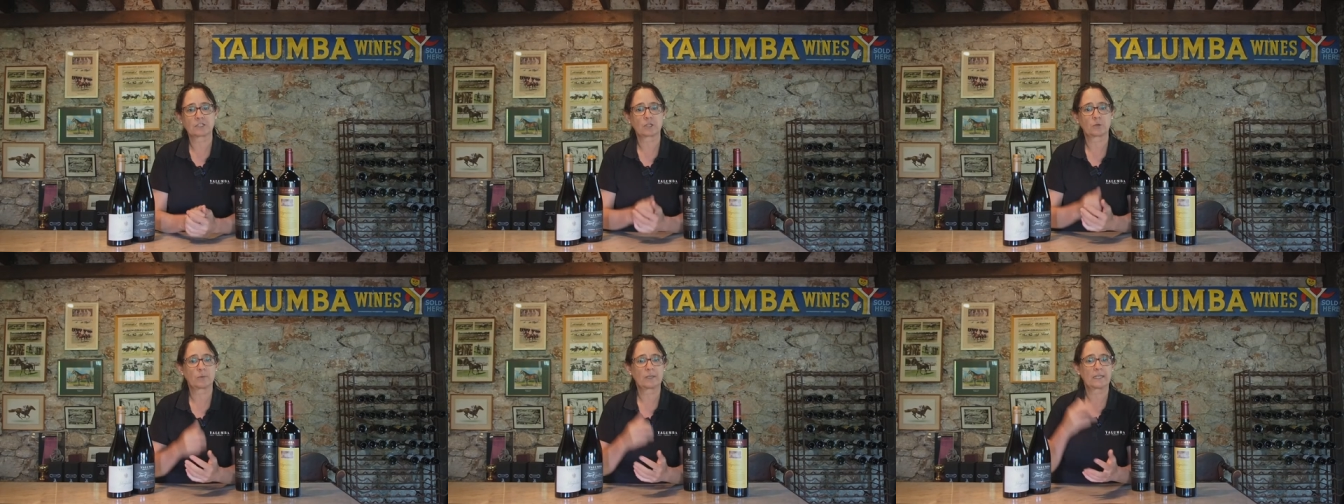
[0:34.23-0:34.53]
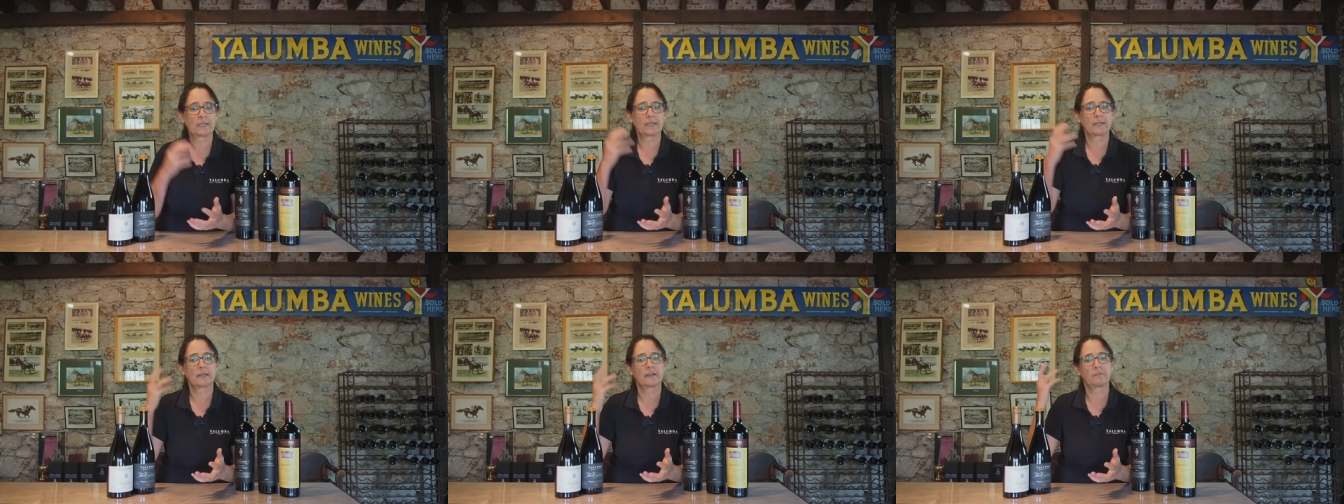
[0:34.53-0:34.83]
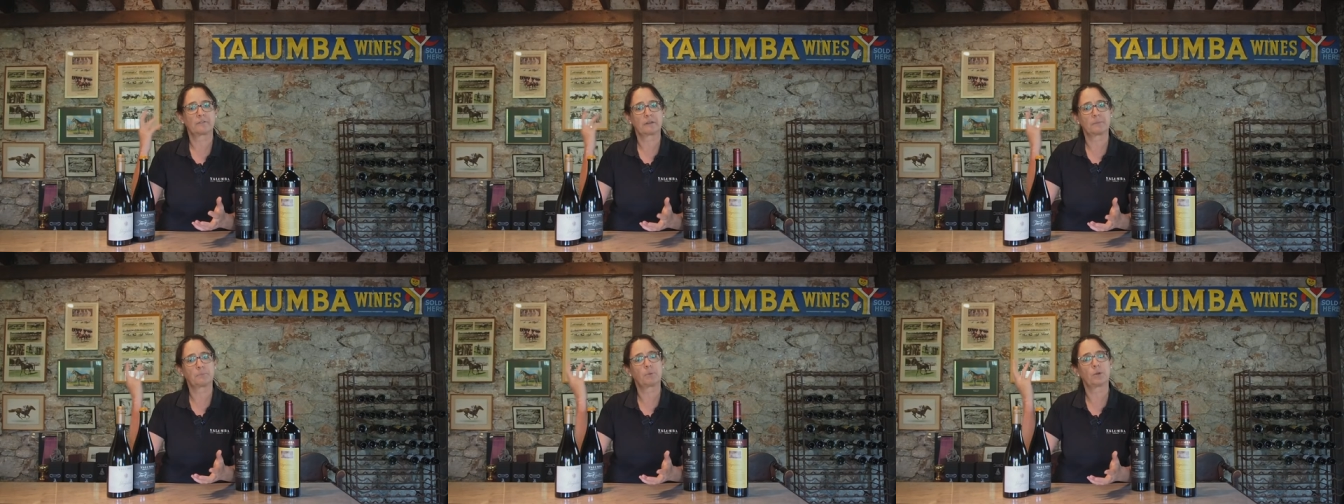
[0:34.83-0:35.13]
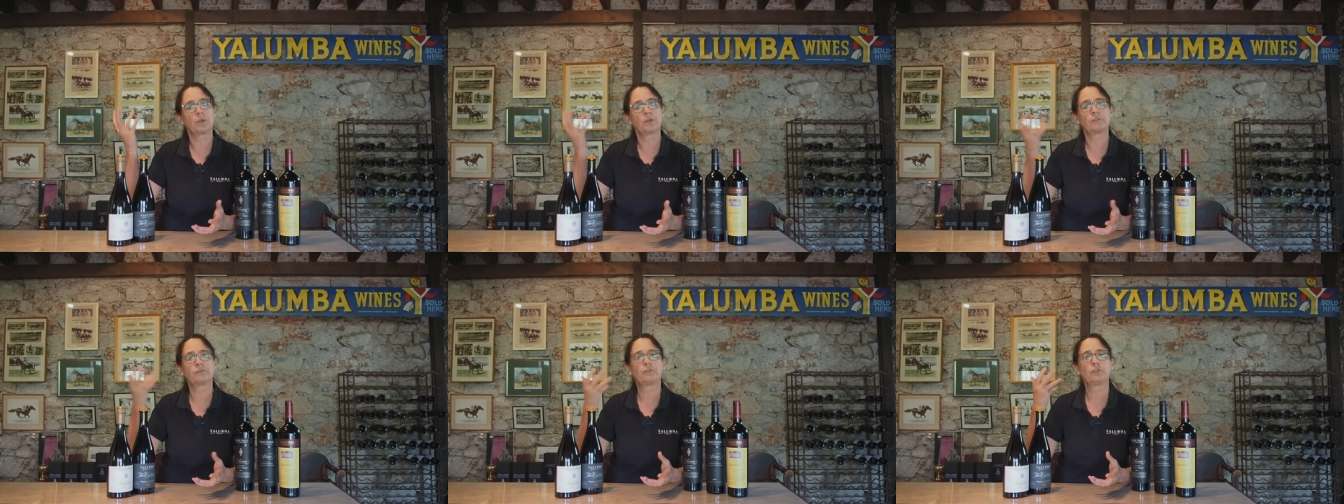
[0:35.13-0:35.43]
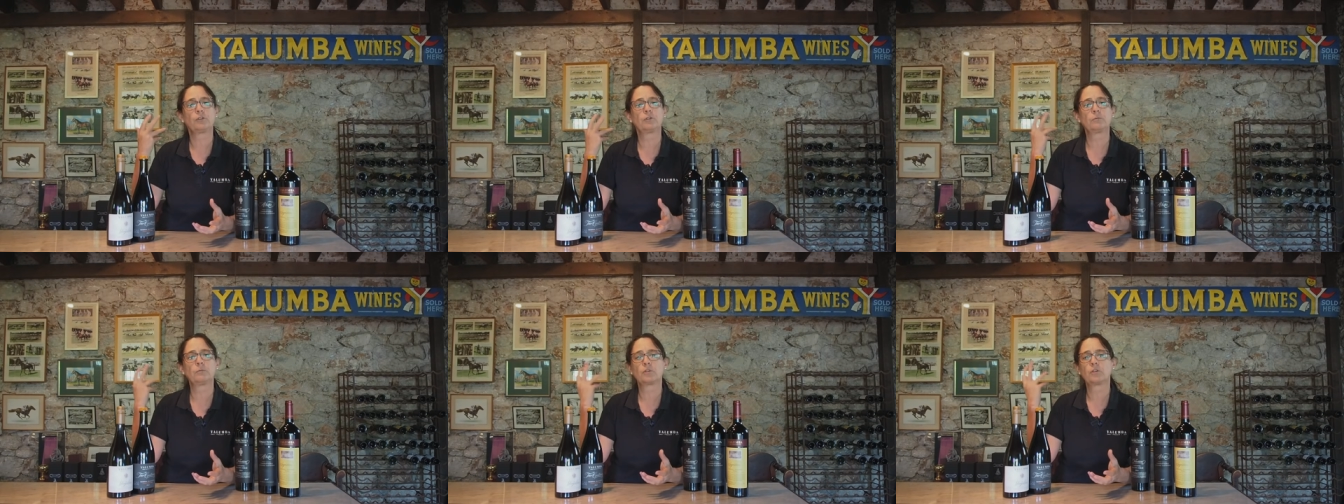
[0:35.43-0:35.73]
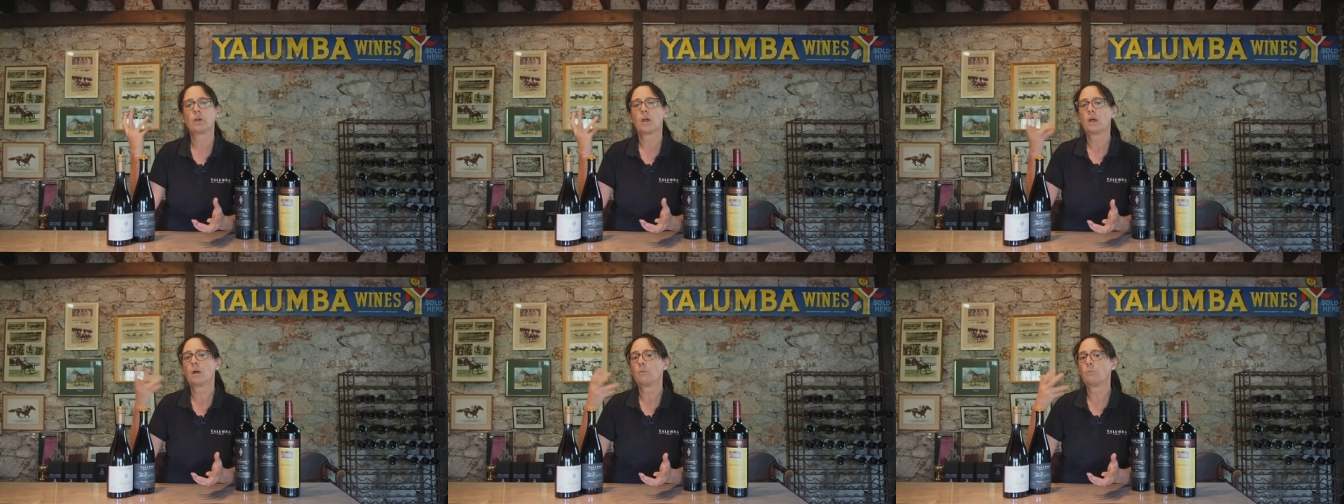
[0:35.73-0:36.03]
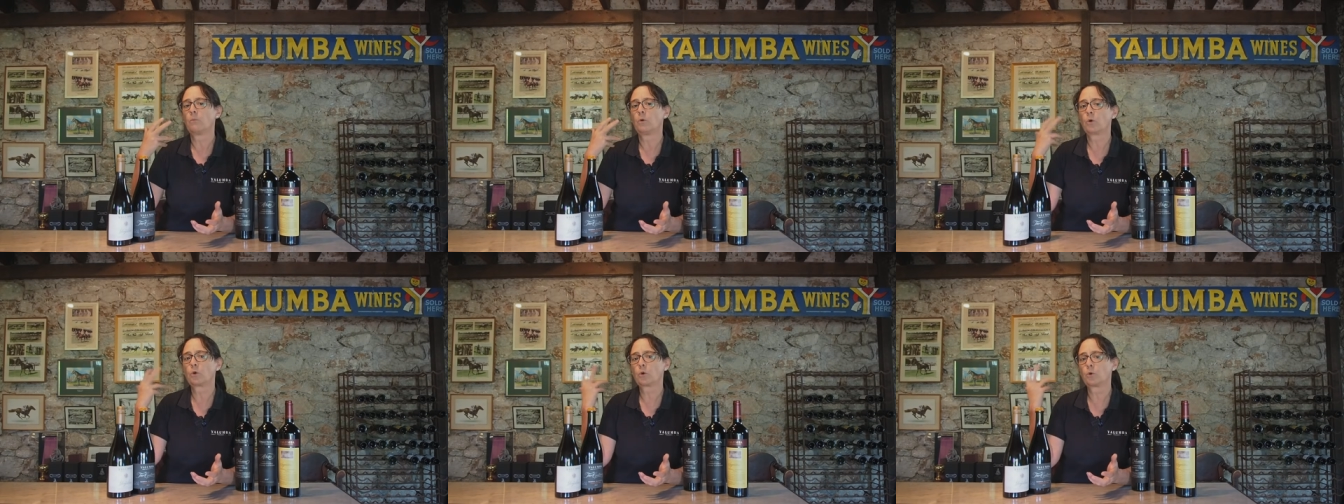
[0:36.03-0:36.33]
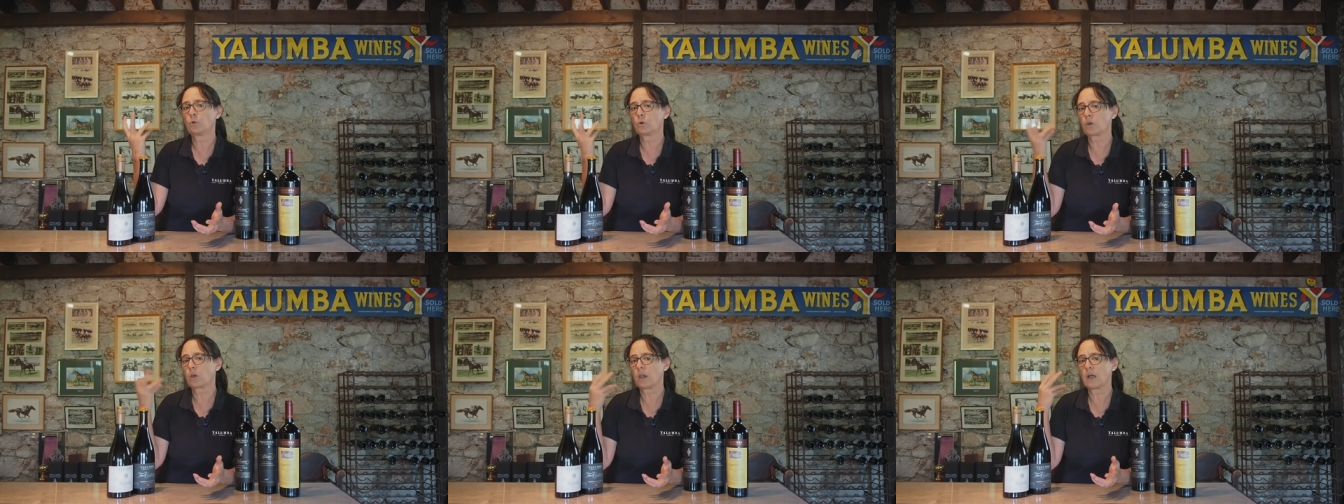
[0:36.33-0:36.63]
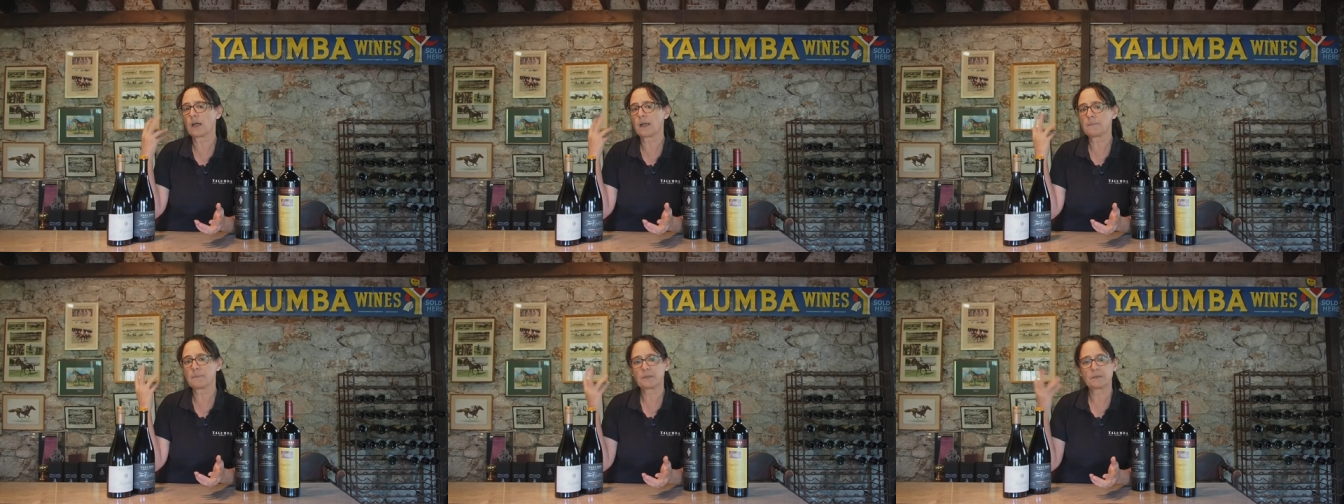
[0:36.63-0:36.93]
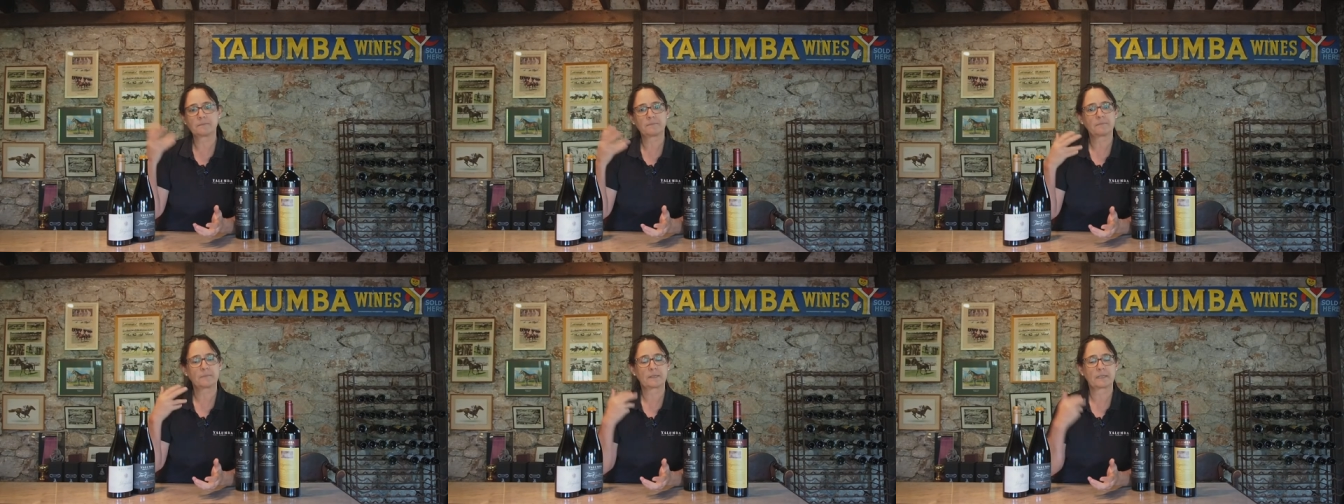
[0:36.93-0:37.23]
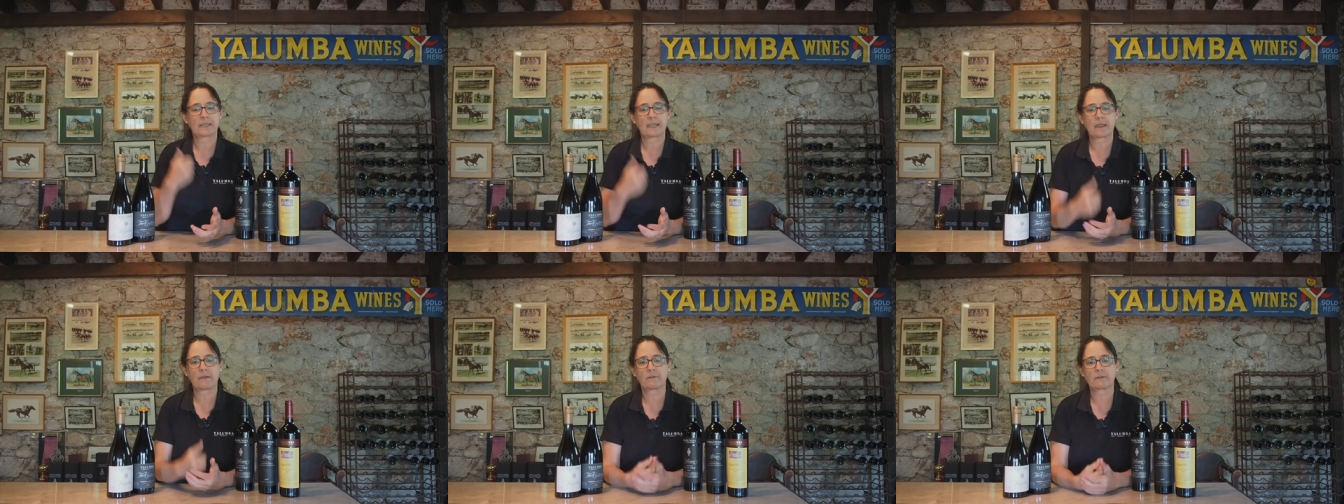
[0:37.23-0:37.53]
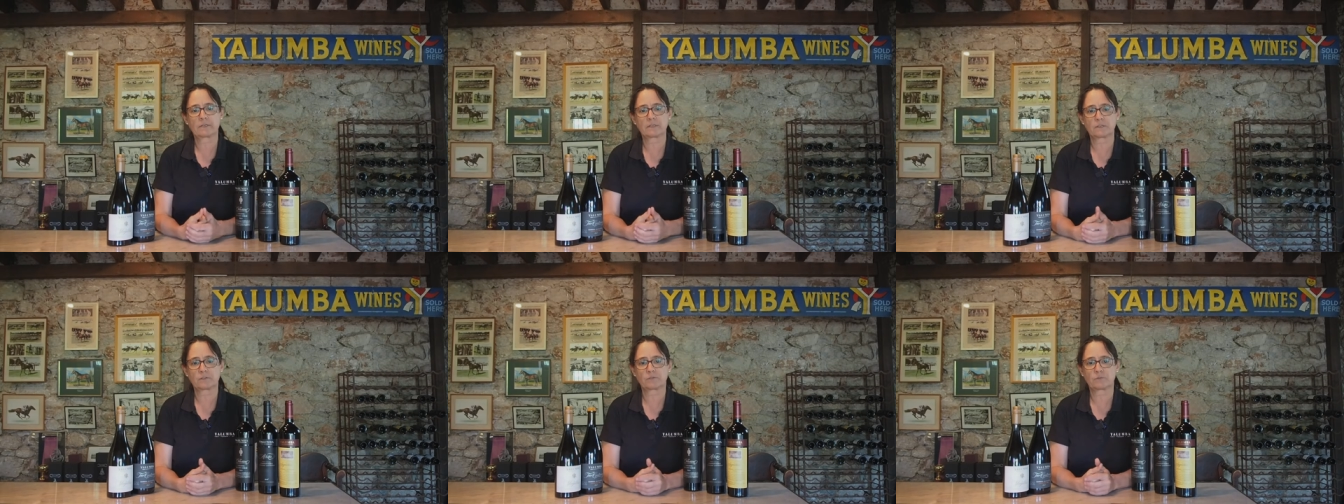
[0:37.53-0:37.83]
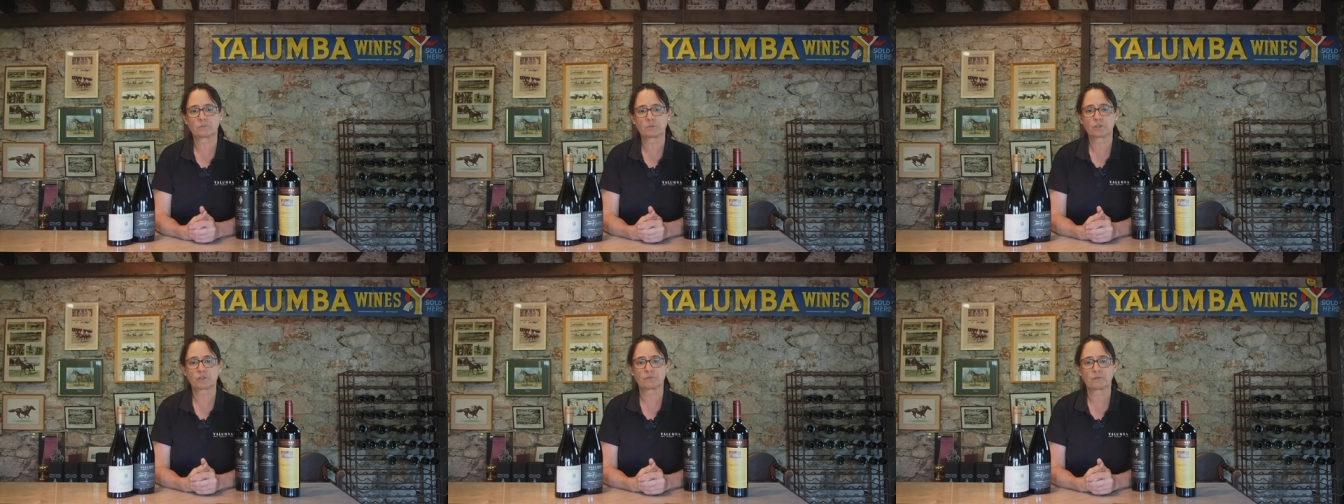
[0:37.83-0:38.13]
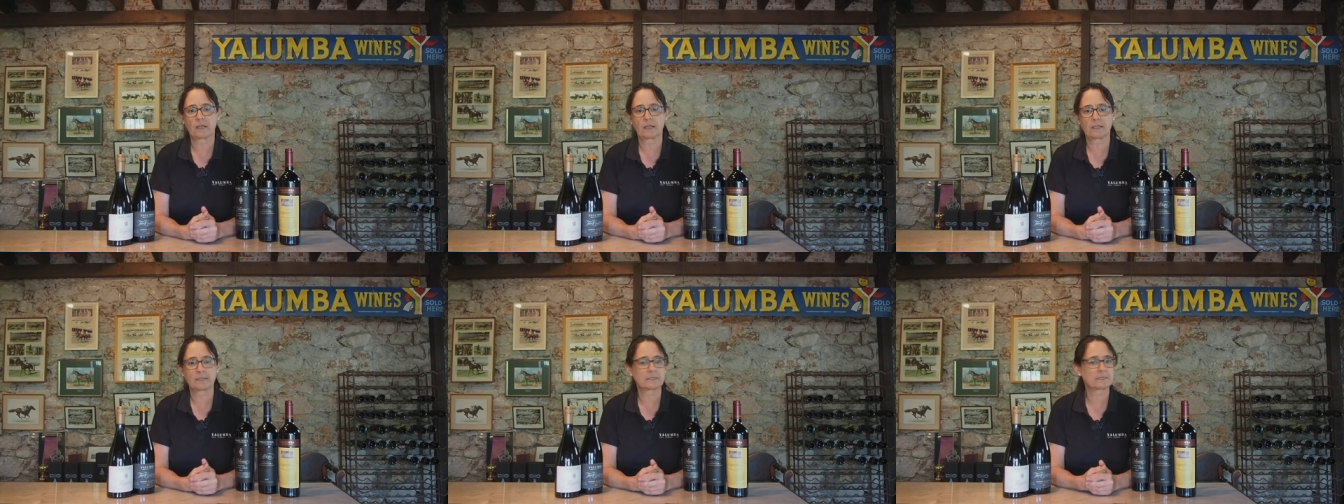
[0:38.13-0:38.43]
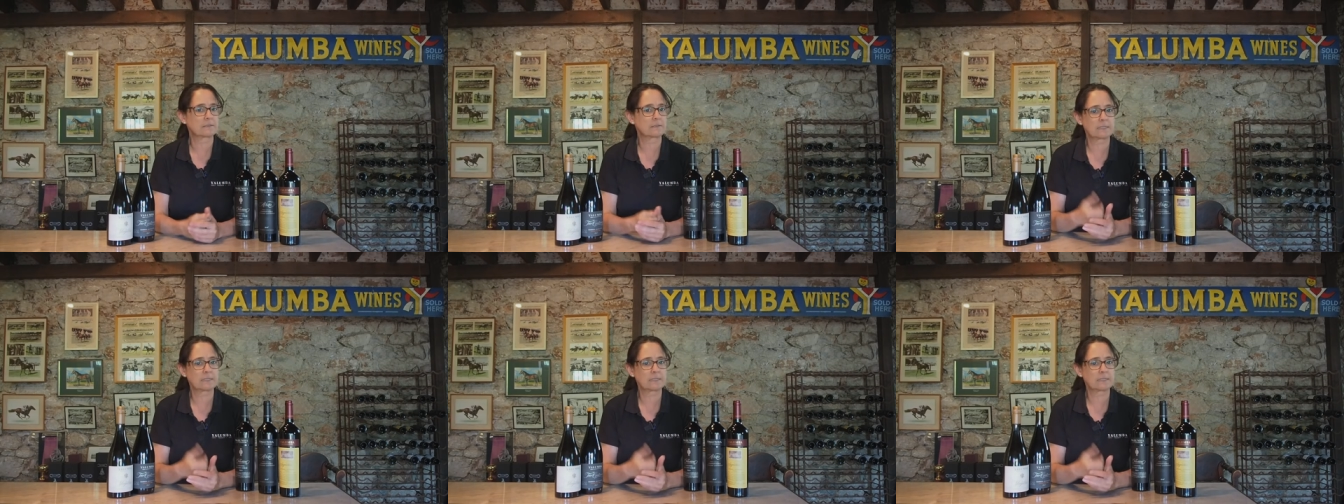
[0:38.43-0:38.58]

So we're getting lovely perfumed, more cool climate characters from Shiraz,